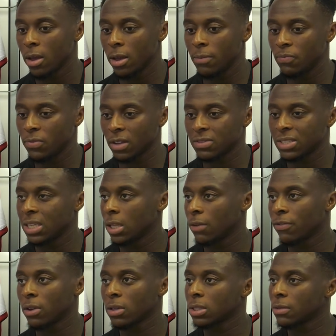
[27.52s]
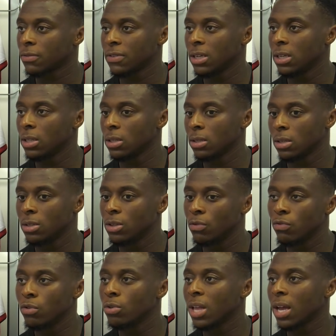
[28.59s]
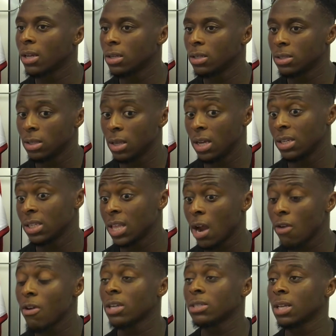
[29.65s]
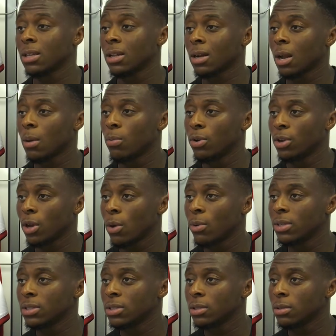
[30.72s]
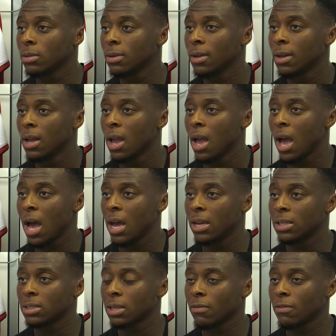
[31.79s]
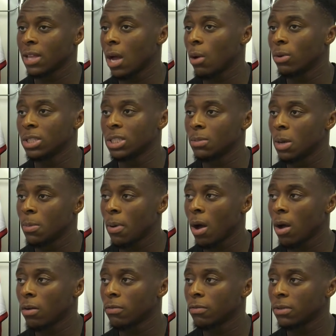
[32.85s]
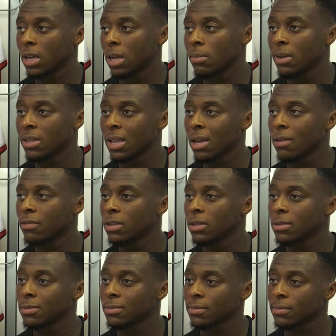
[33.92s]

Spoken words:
and I've seen the philosophy and the route and the direction that the club want to go into, and it's something that I wanted to be a part of, and I made that evident.